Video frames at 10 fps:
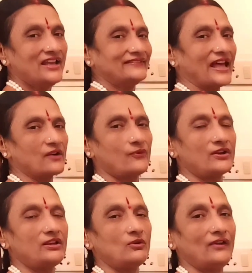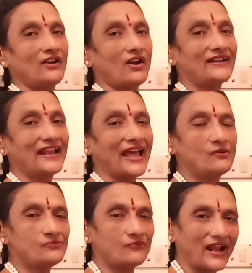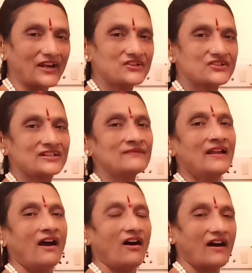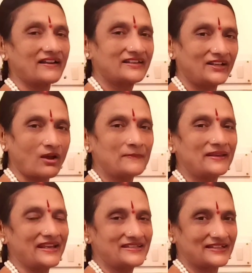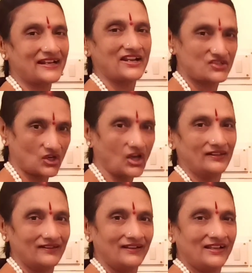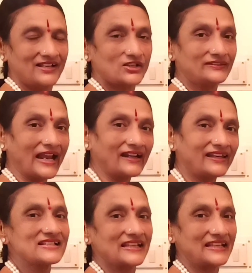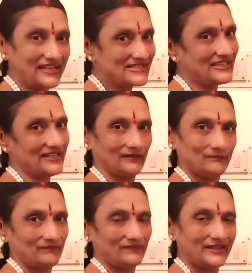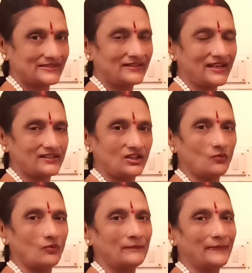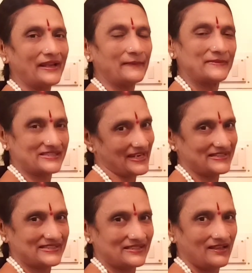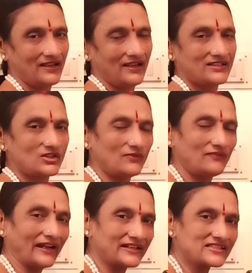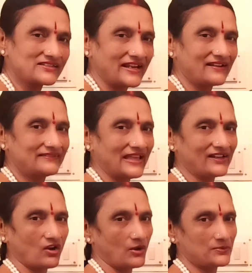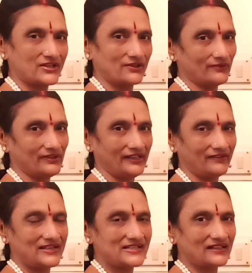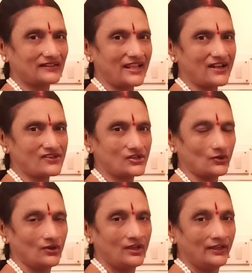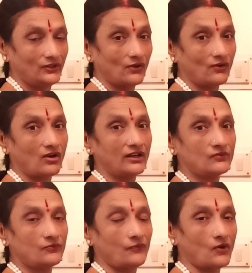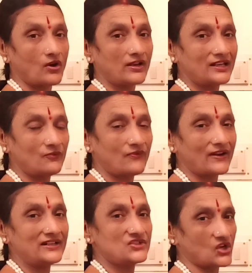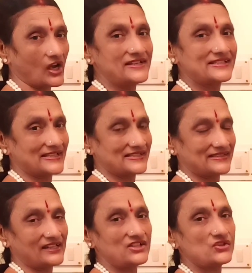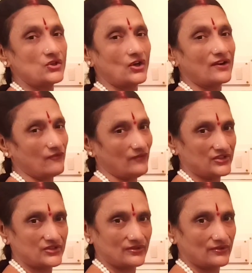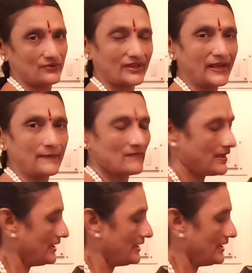Therefore, you will not have fraction or denominator at all. So, that is easier, isn't it? You won't make mistakes. So, let us take that option only. Is that clear to you? You have got 4 different choices. That is your wish. Okay.